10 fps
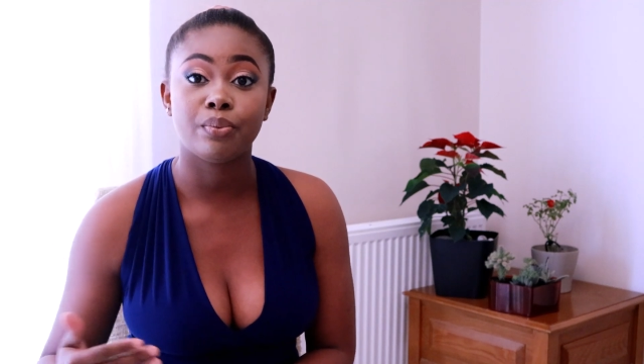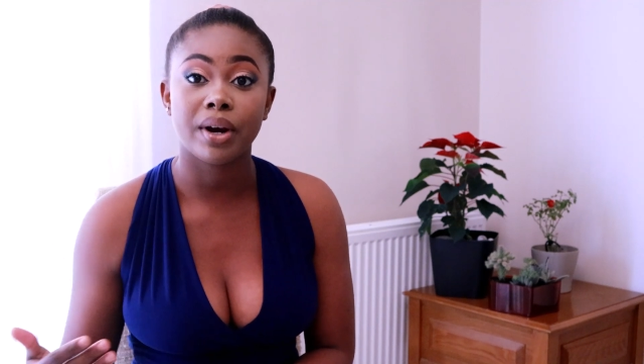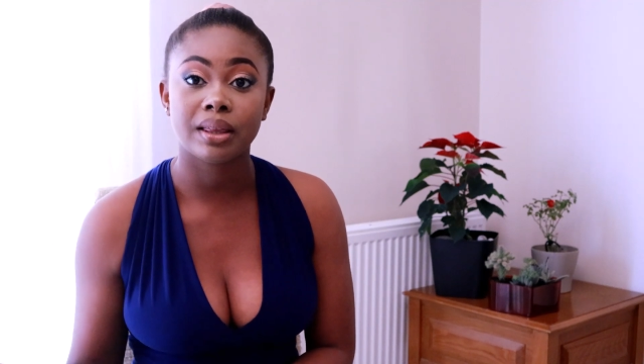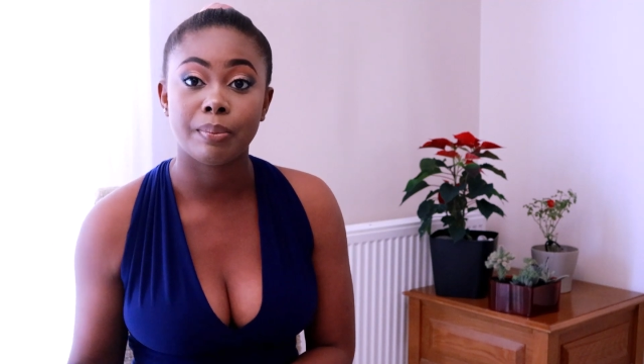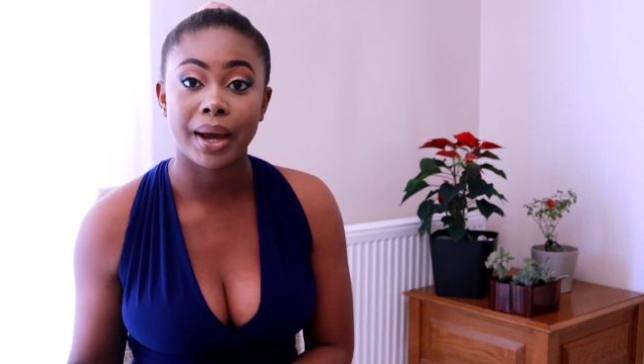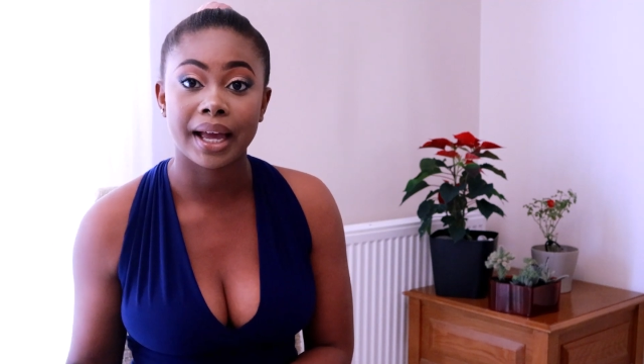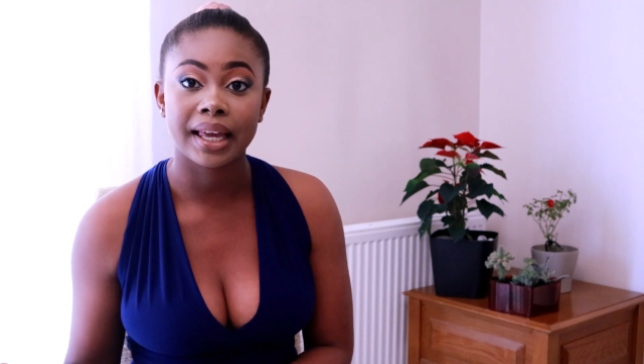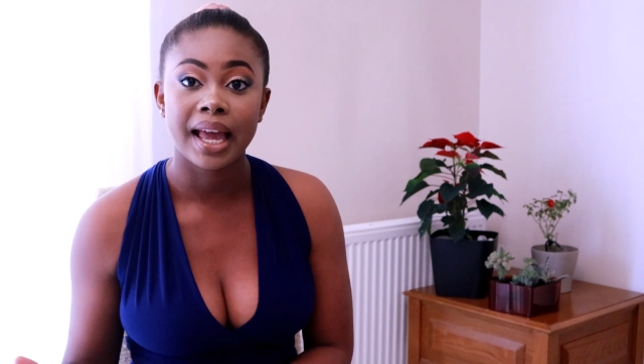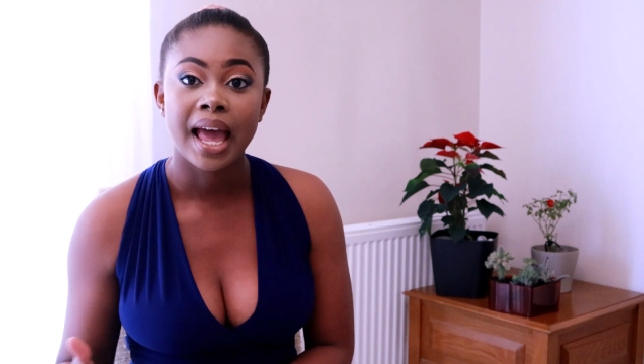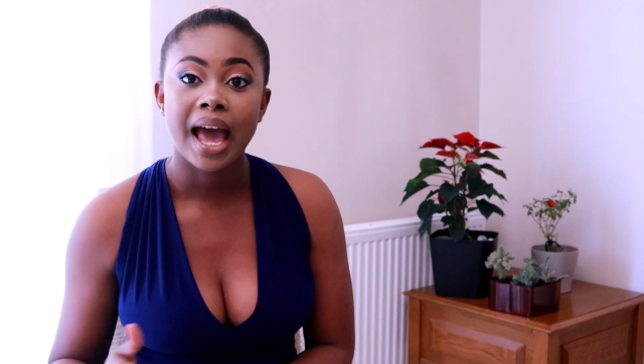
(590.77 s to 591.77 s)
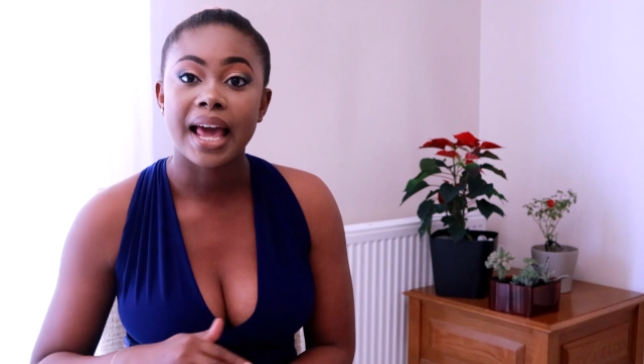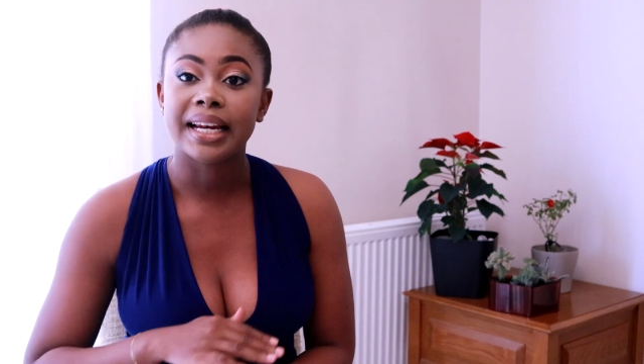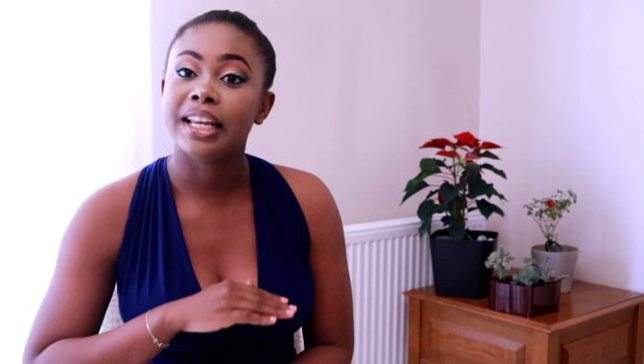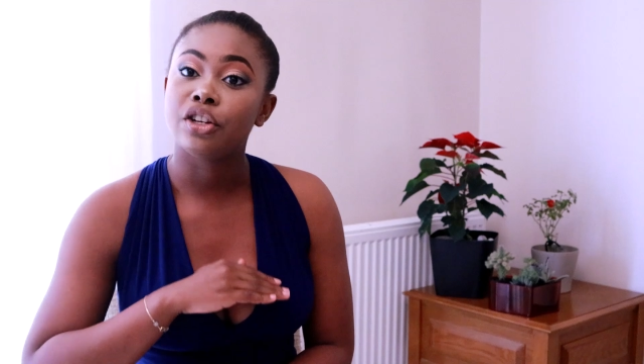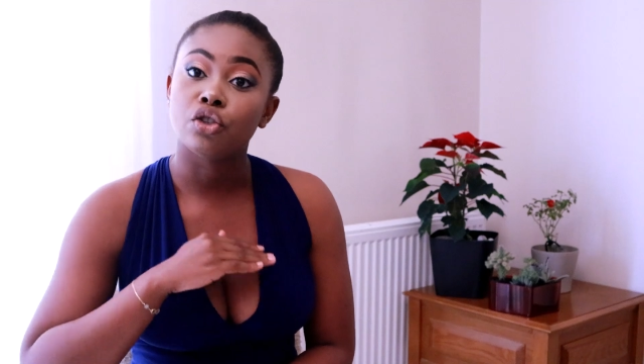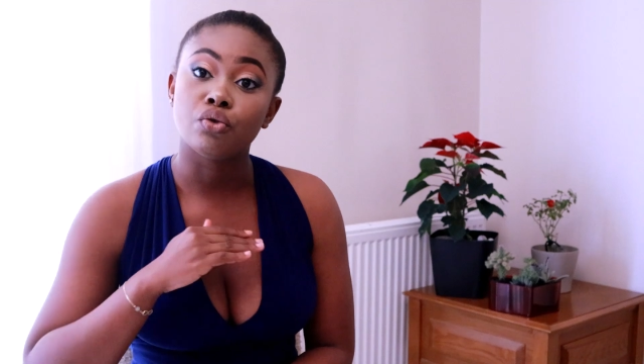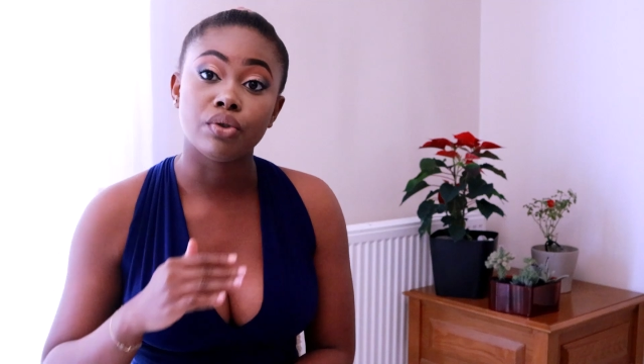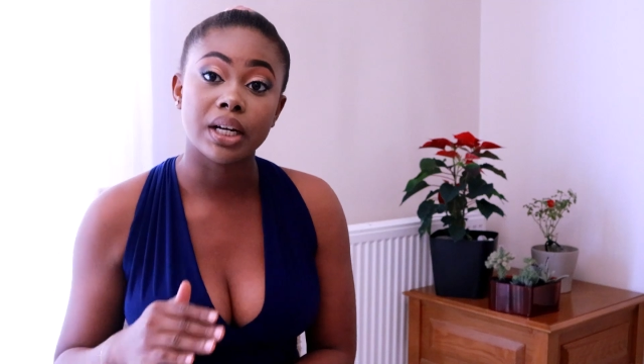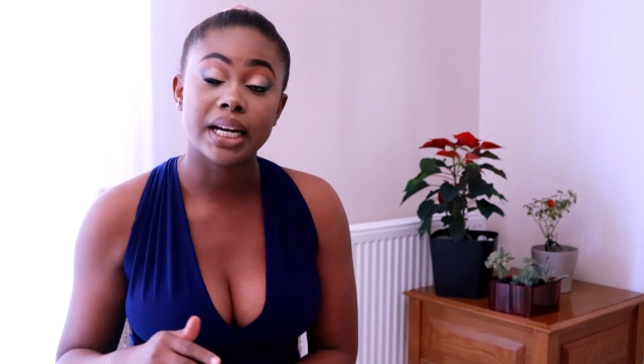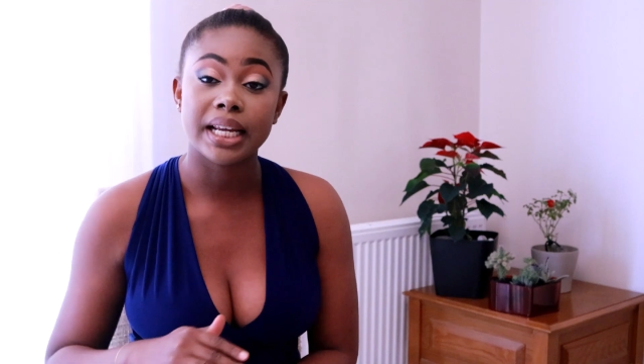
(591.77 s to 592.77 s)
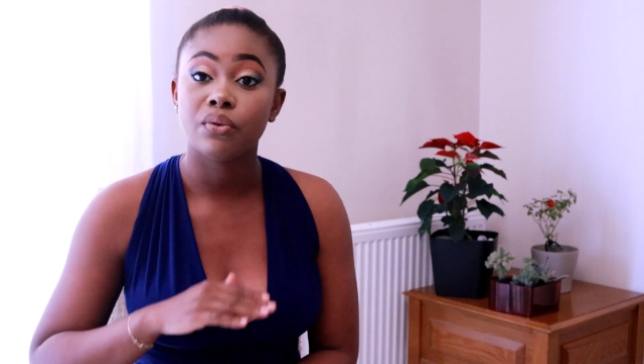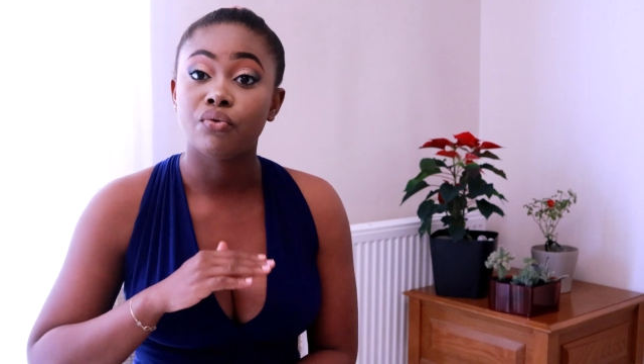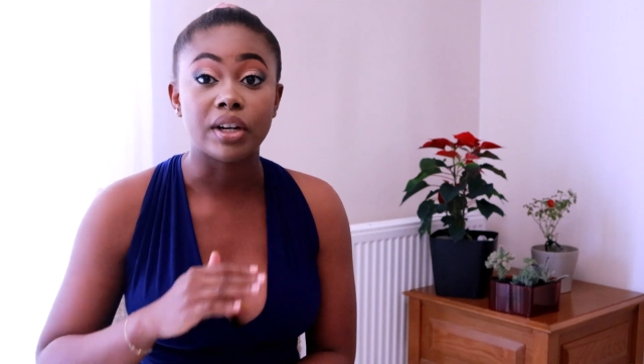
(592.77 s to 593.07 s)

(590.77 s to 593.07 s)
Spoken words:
break the bank, and it is really